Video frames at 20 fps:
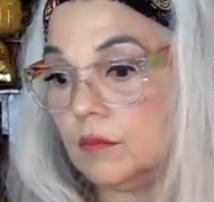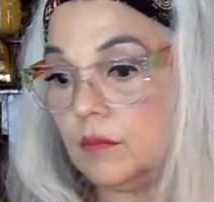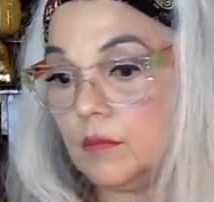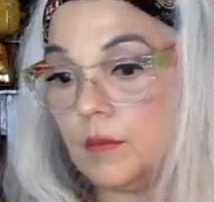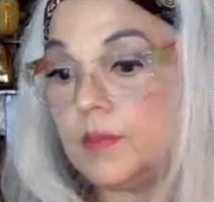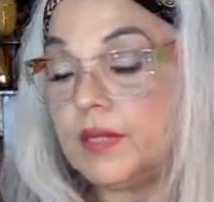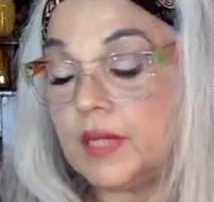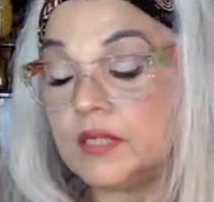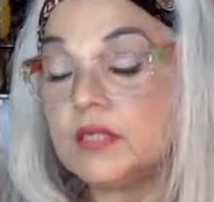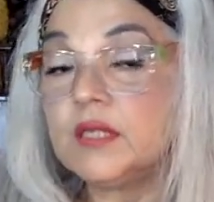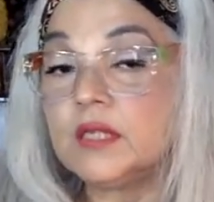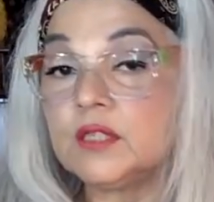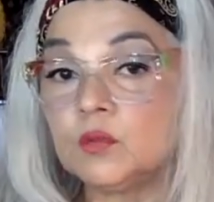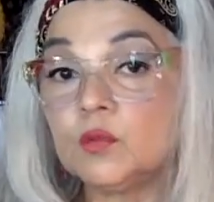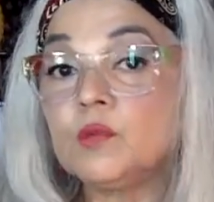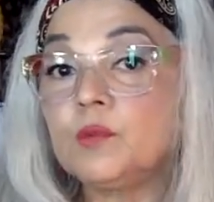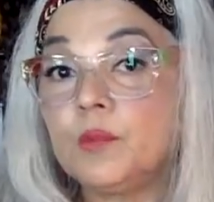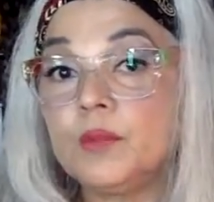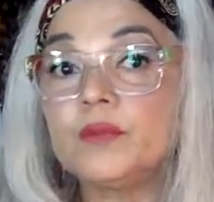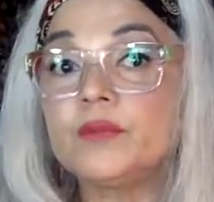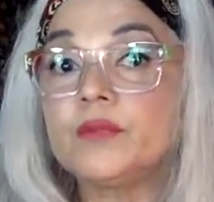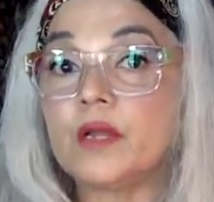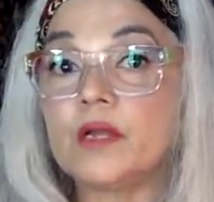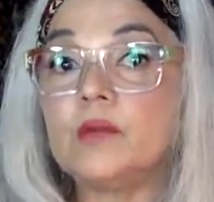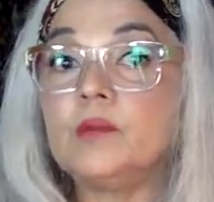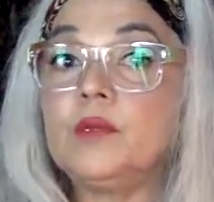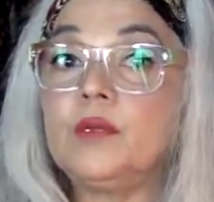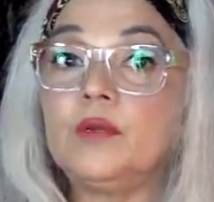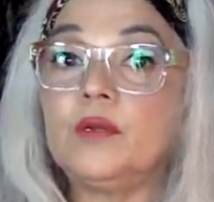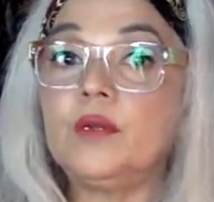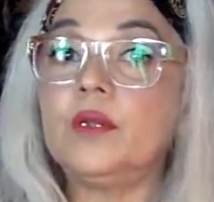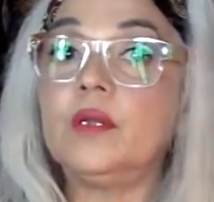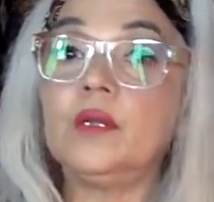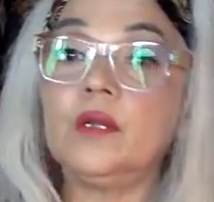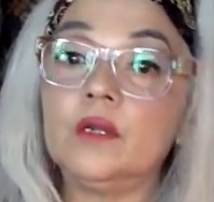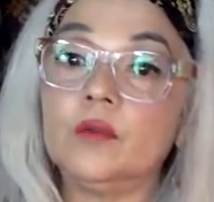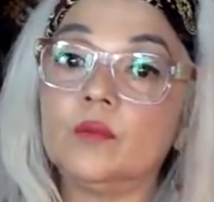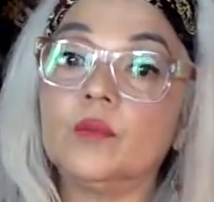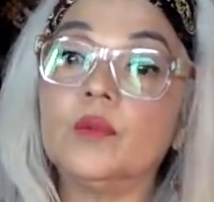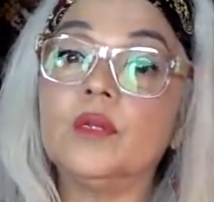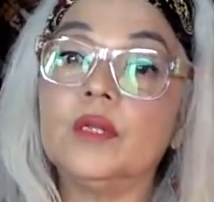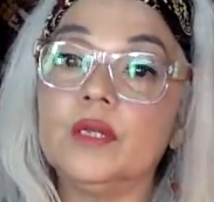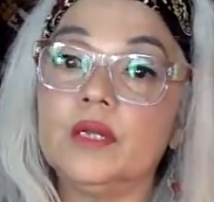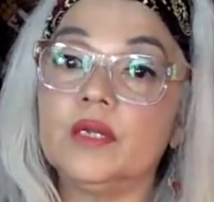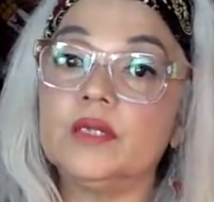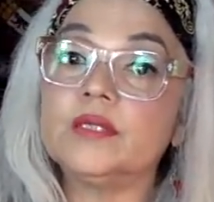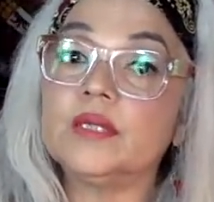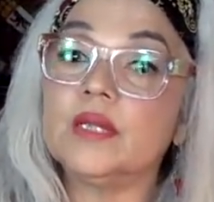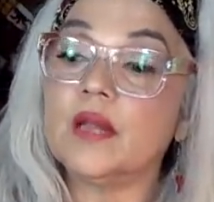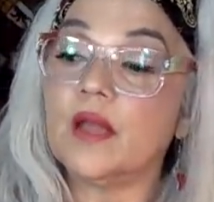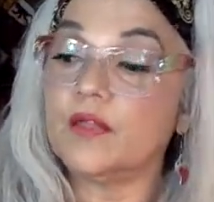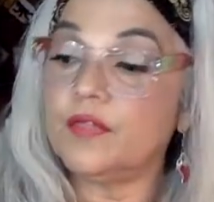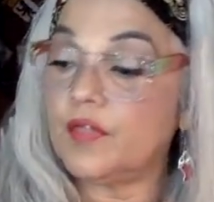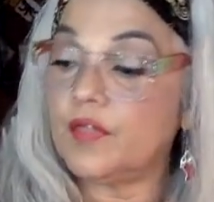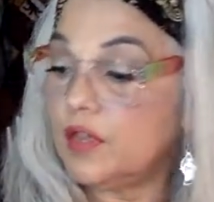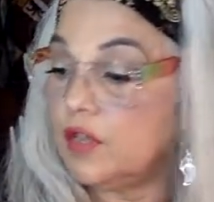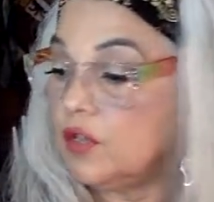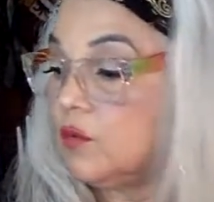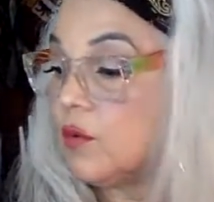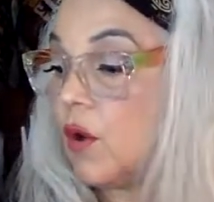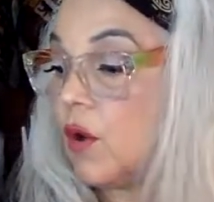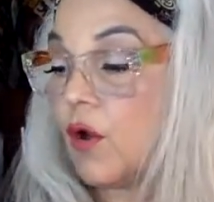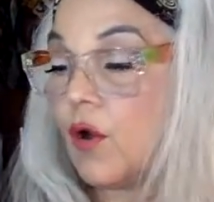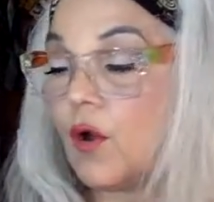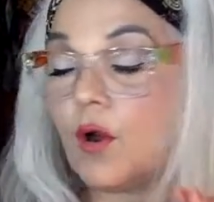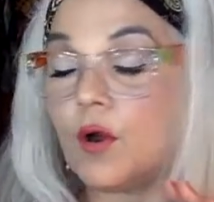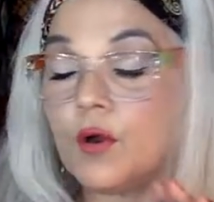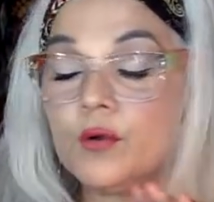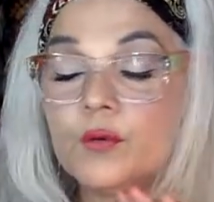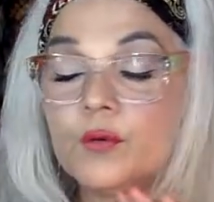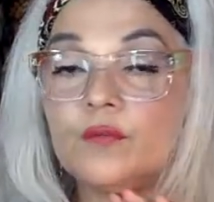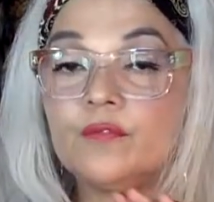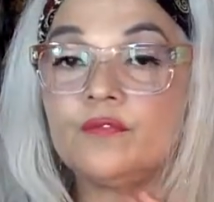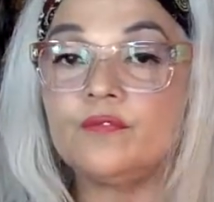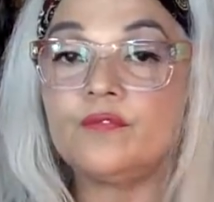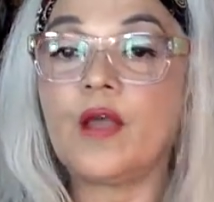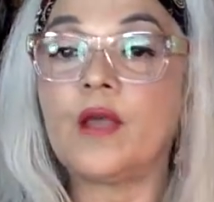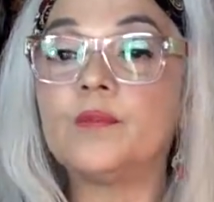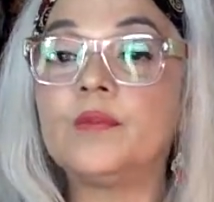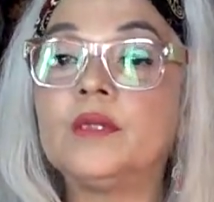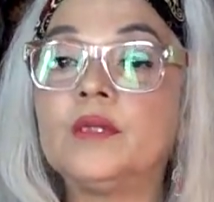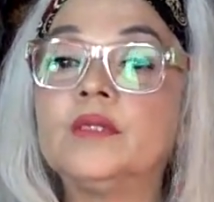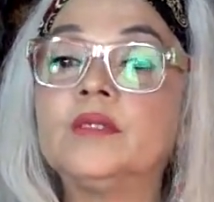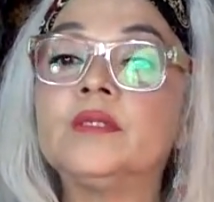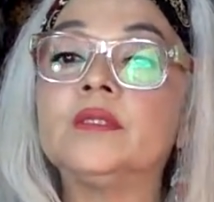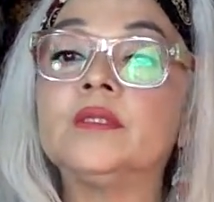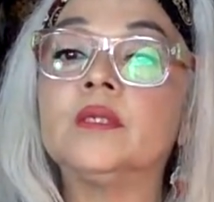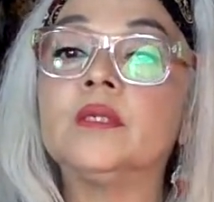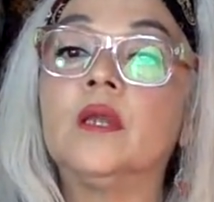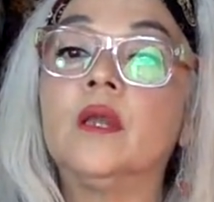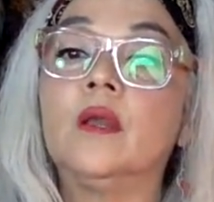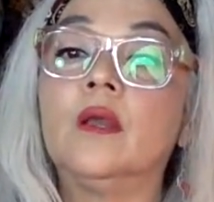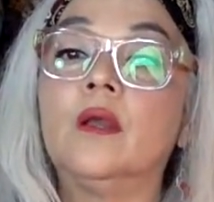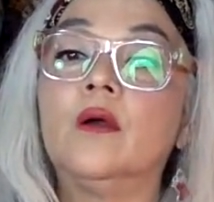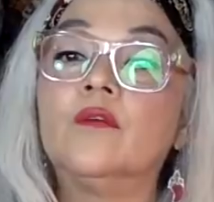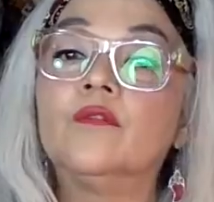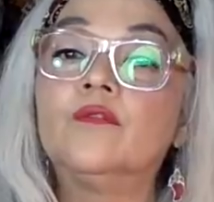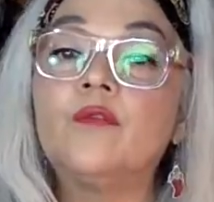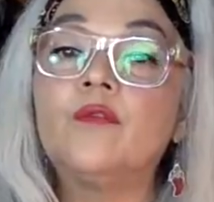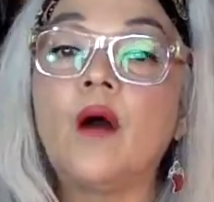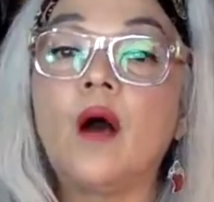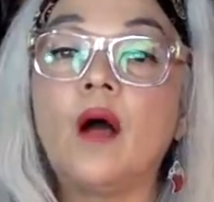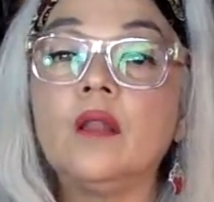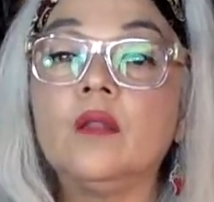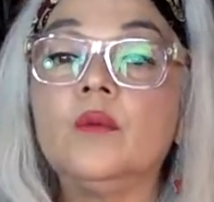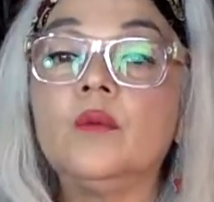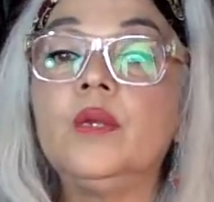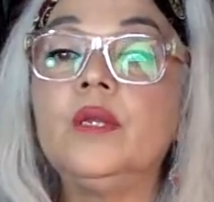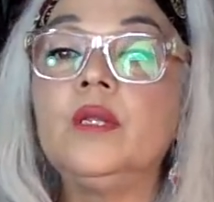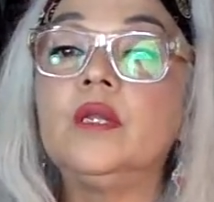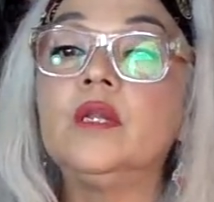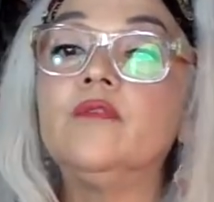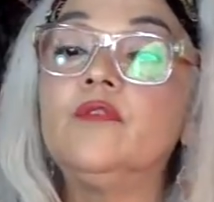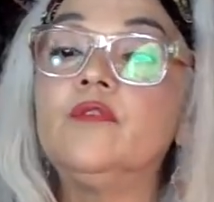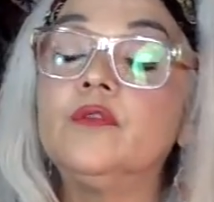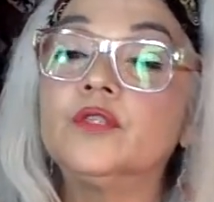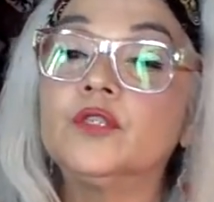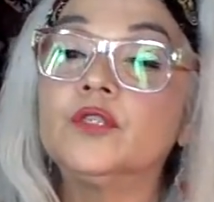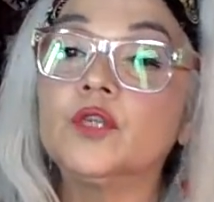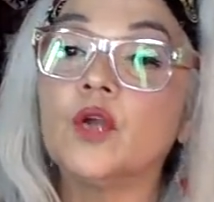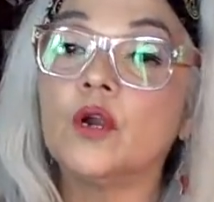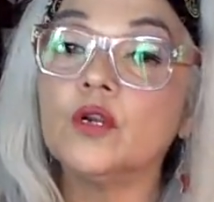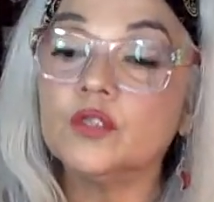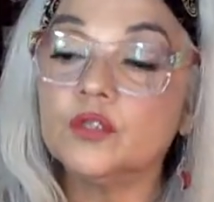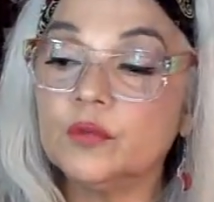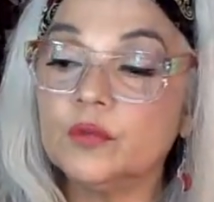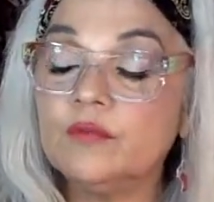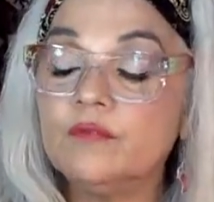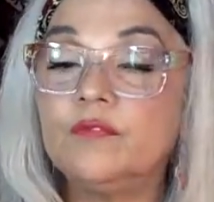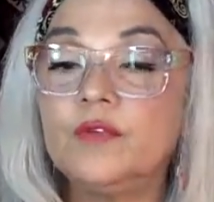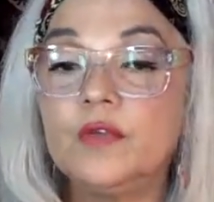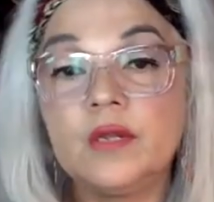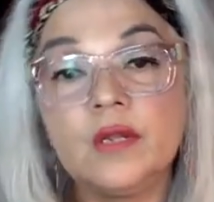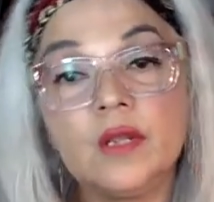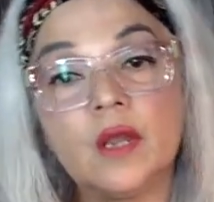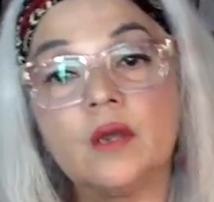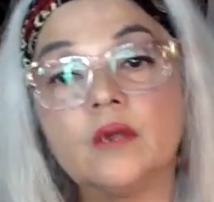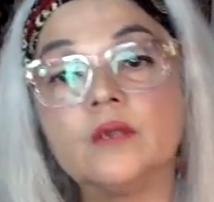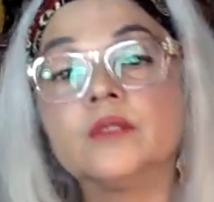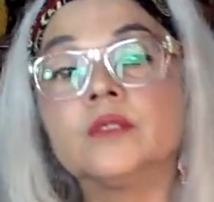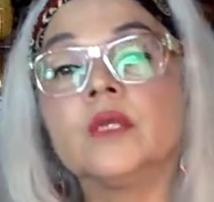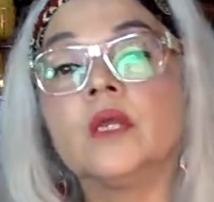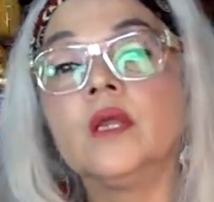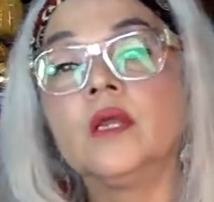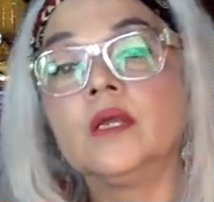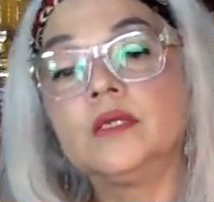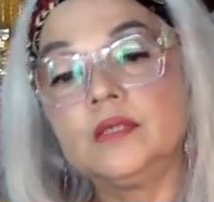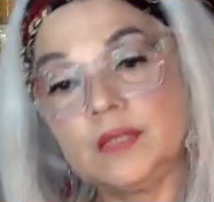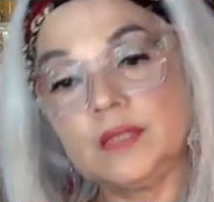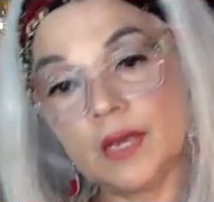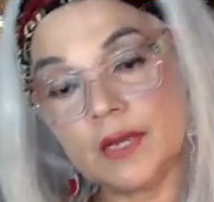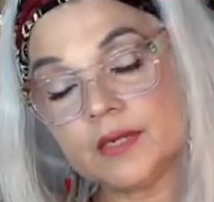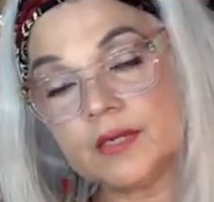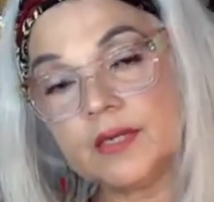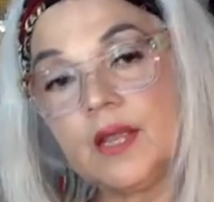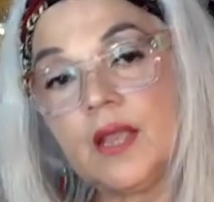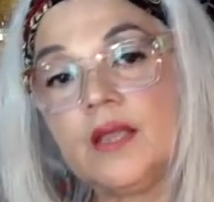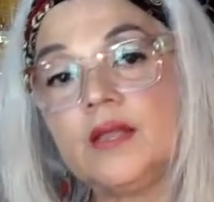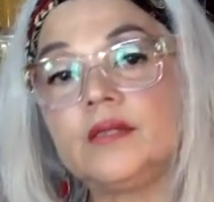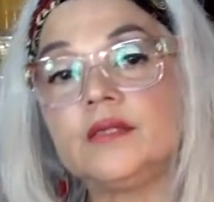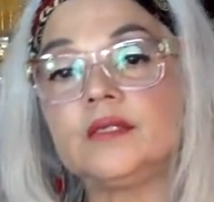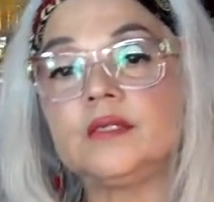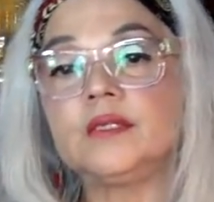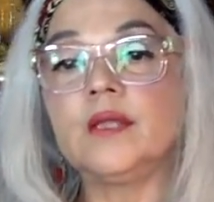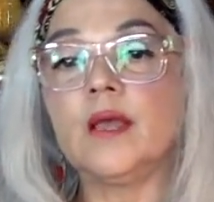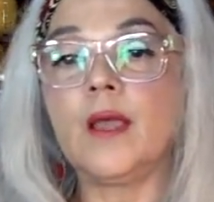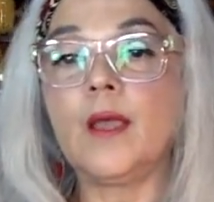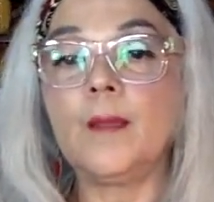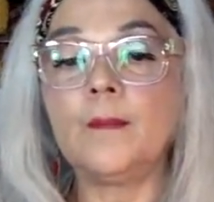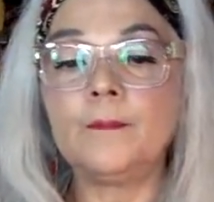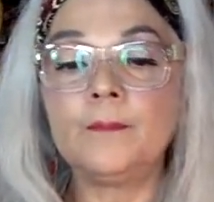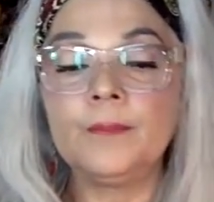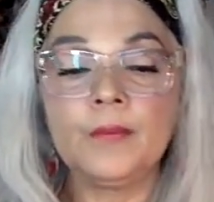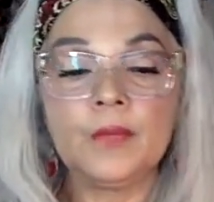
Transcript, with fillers: I mean, that's, that's what built that community. It really is. And I think you garner a fabulous following. And if you start doing videos dedicated to that